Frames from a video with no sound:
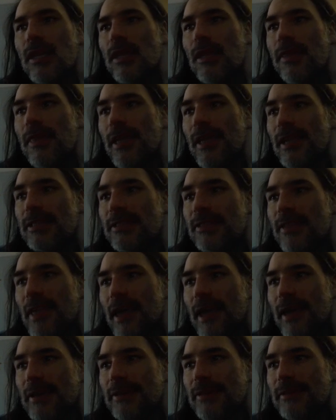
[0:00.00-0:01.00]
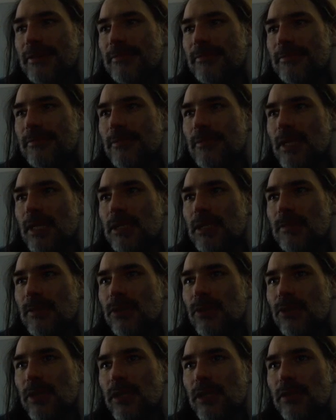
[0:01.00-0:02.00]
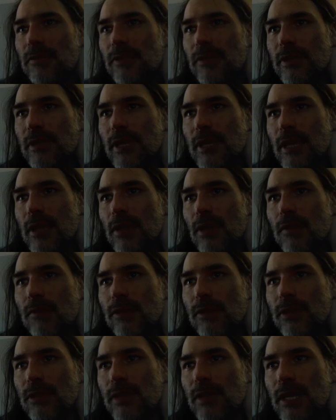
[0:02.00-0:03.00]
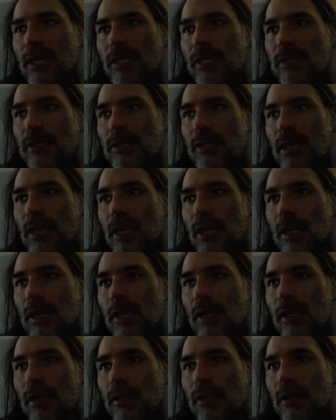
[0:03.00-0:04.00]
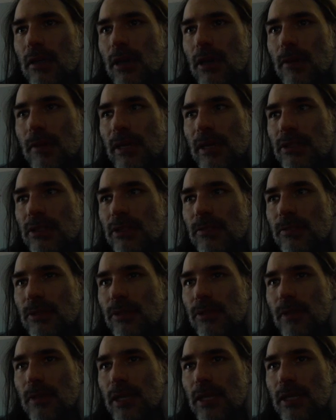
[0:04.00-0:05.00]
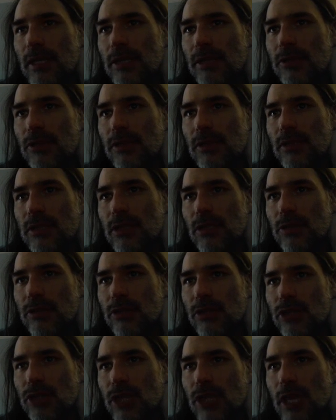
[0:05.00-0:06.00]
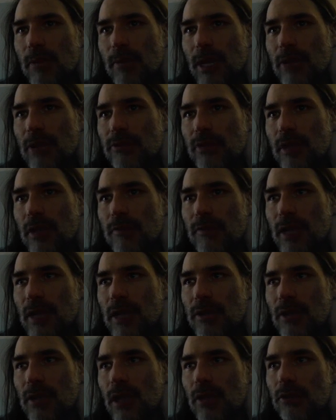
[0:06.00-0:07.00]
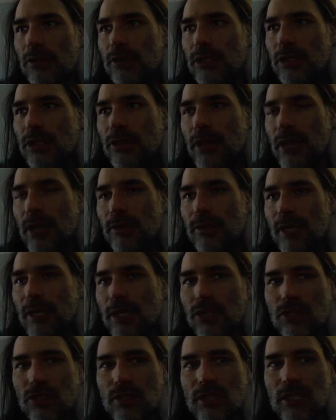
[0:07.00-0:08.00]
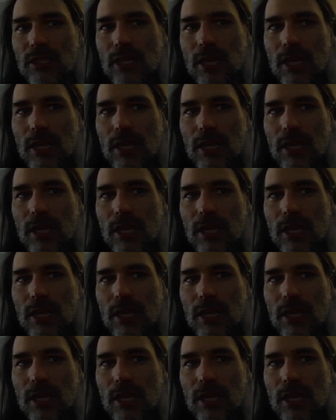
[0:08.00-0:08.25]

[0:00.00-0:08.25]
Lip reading: That's my trades for the day. Hopefully you guys are making some good money. As you can see, OCGN bounced off $9 here, and I was actually